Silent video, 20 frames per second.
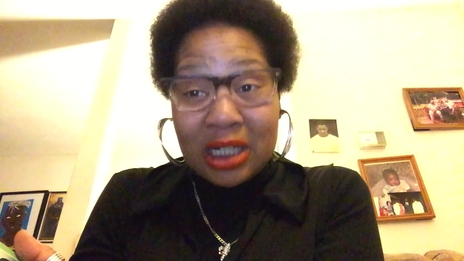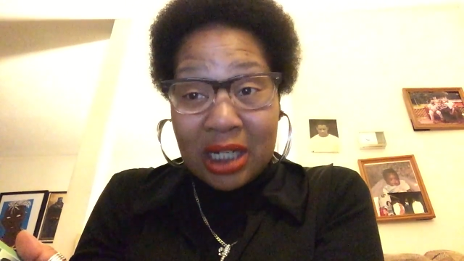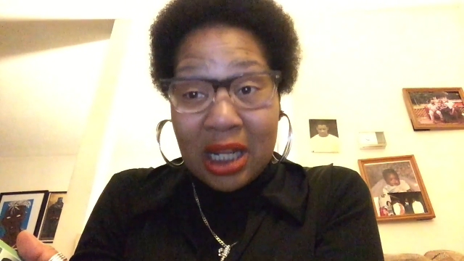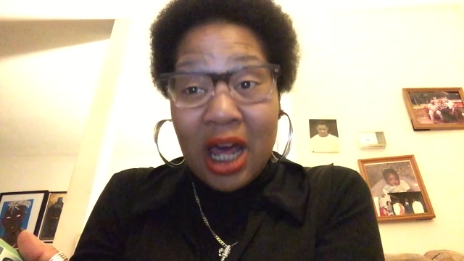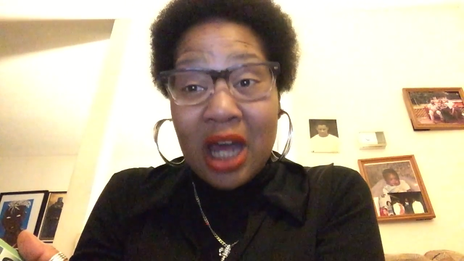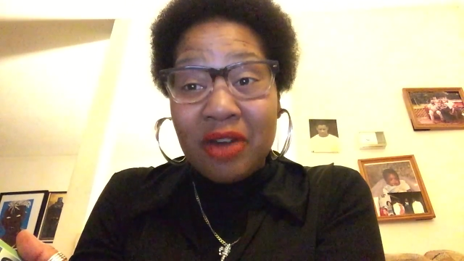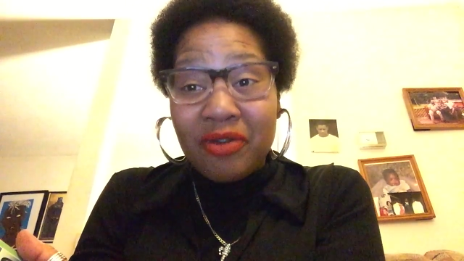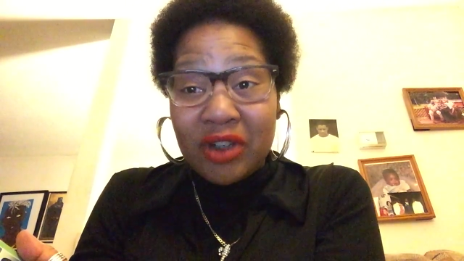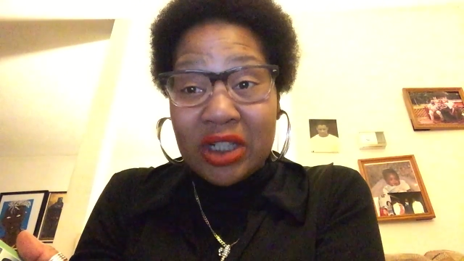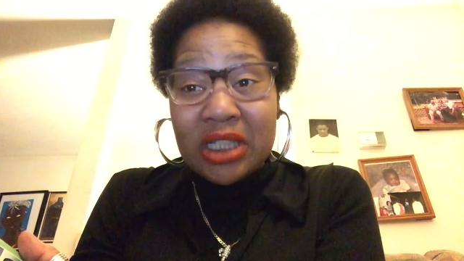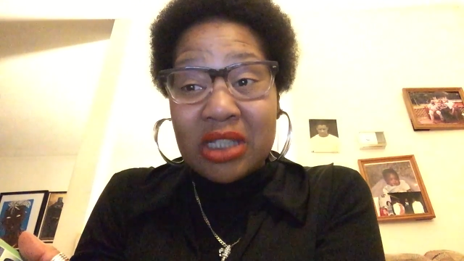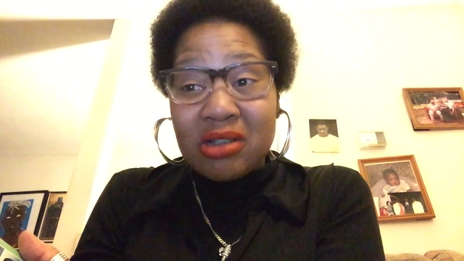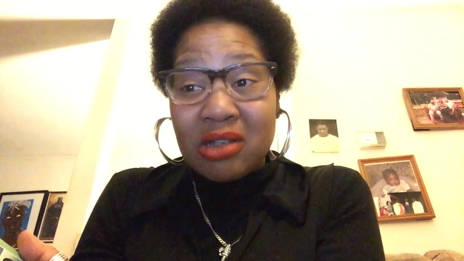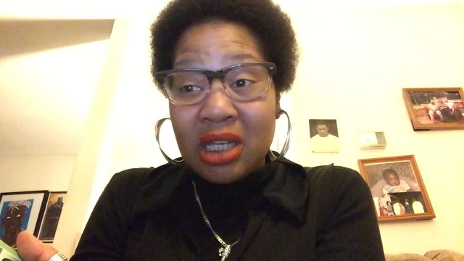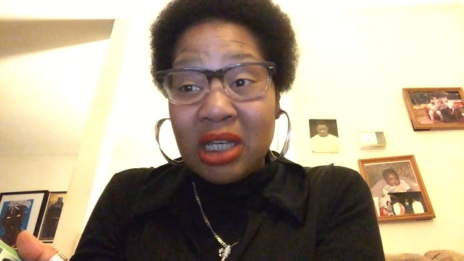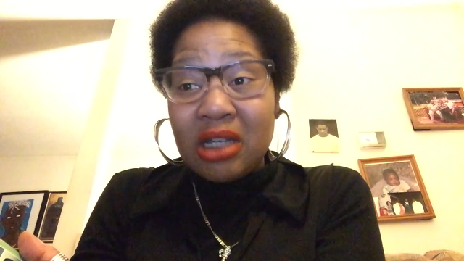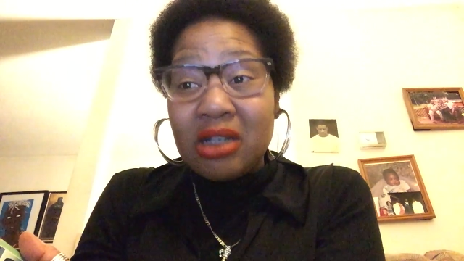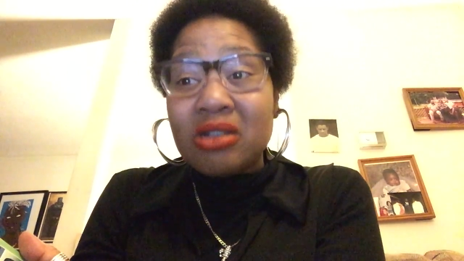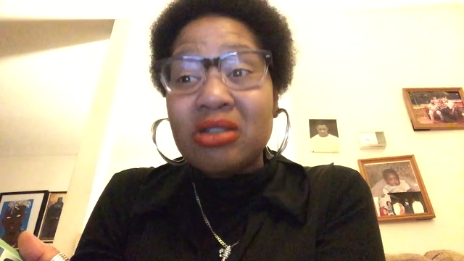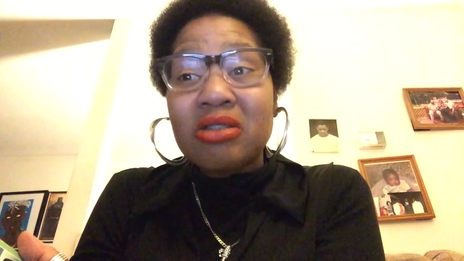a lot of us are
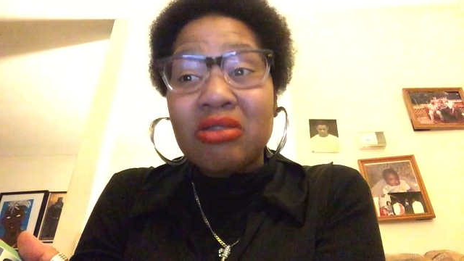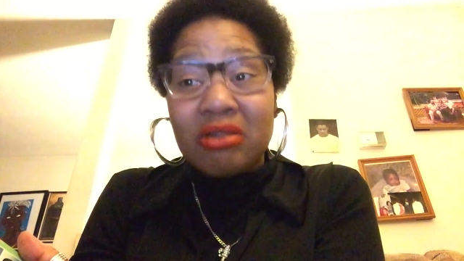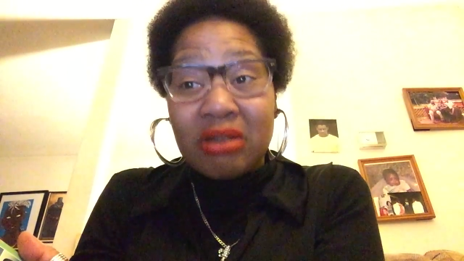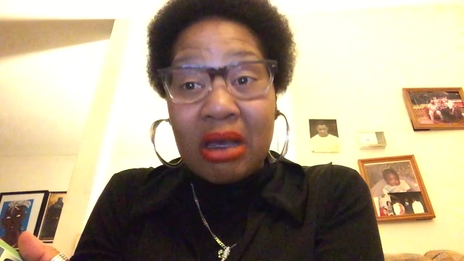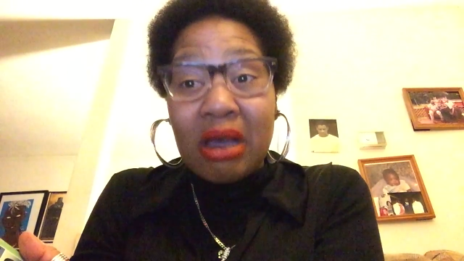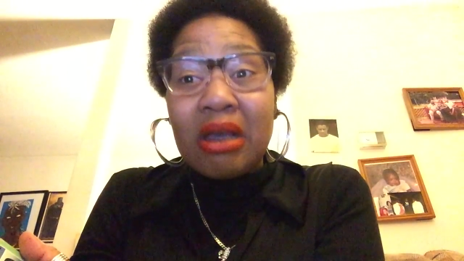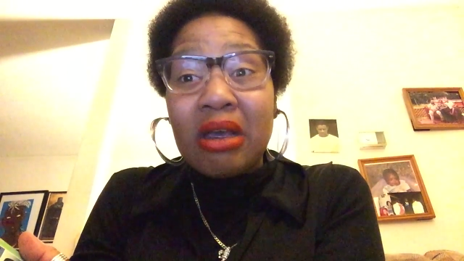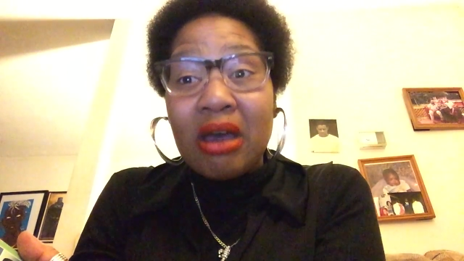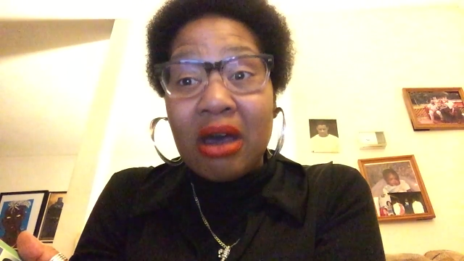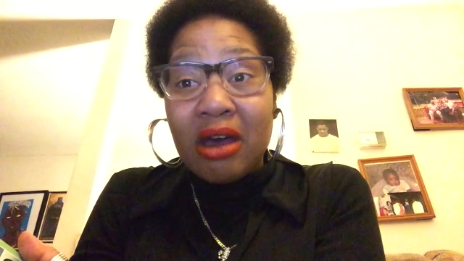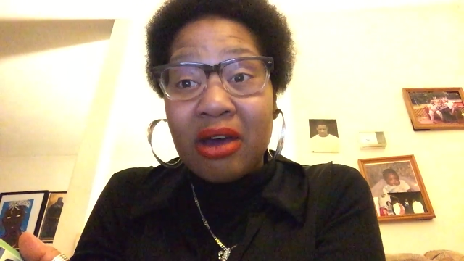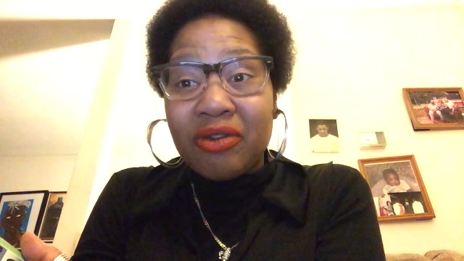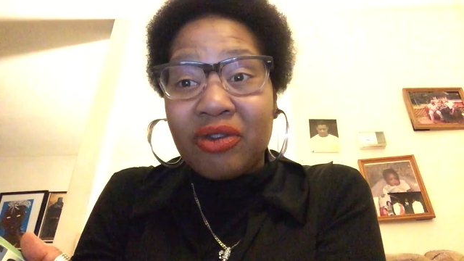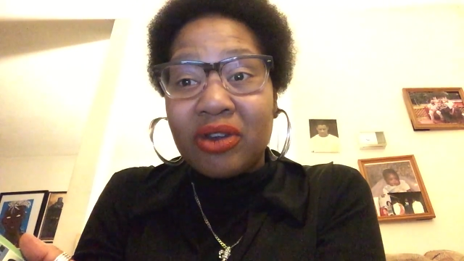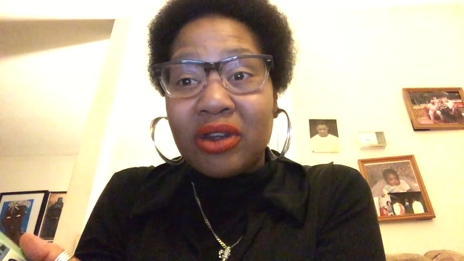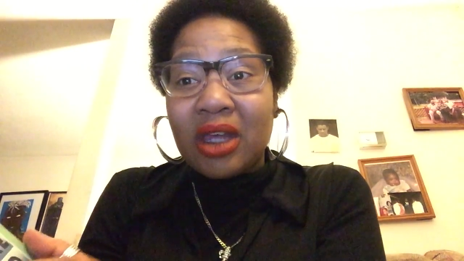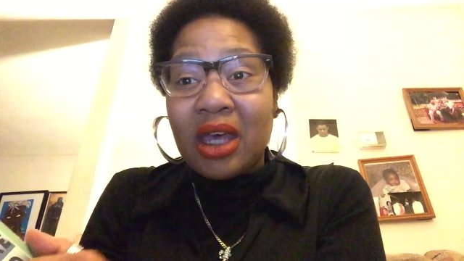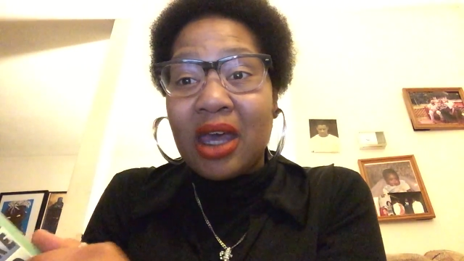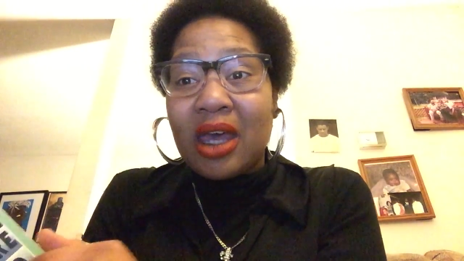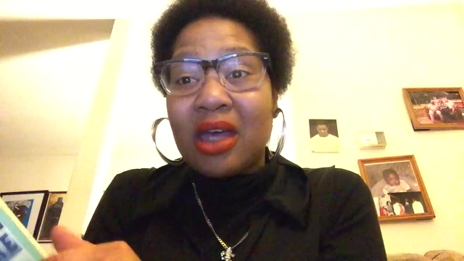here, so thank God
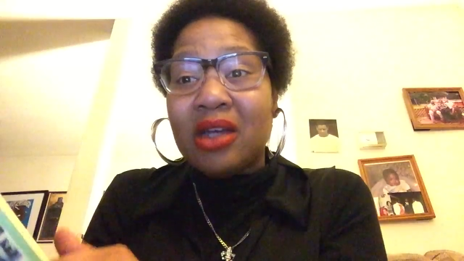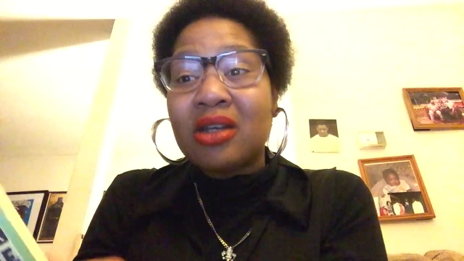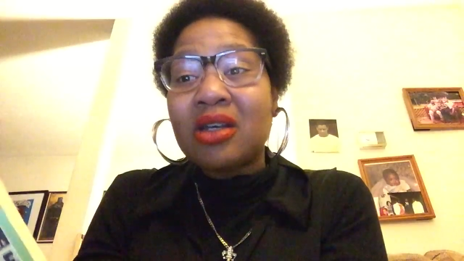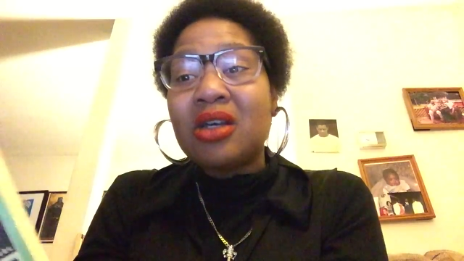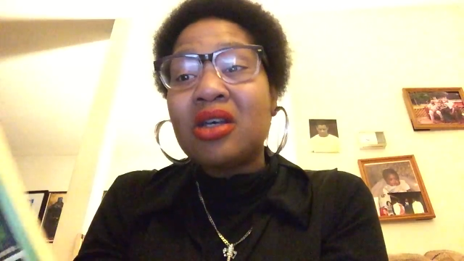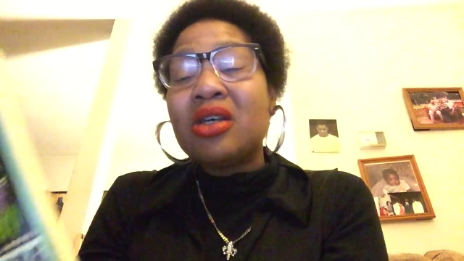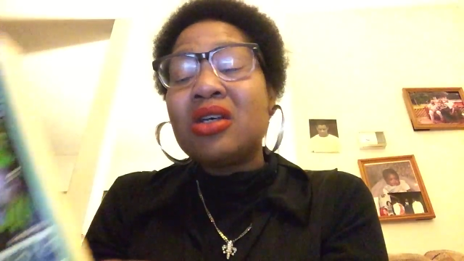for that.